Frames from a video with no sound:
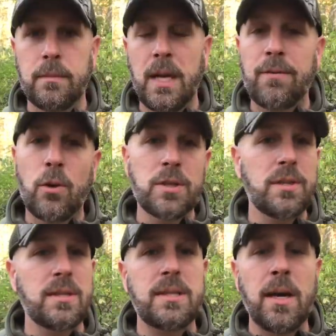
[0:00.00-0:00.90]
Now, of course,
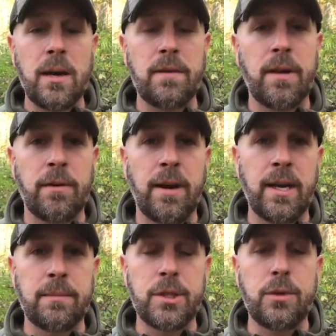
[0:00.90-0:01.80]
there's a ton of other
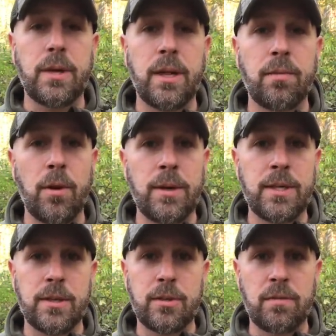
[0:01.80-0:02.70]
items you can throw
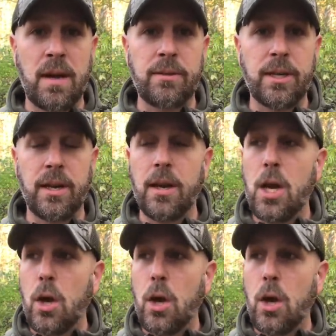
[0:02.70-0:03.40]
into the survival kit.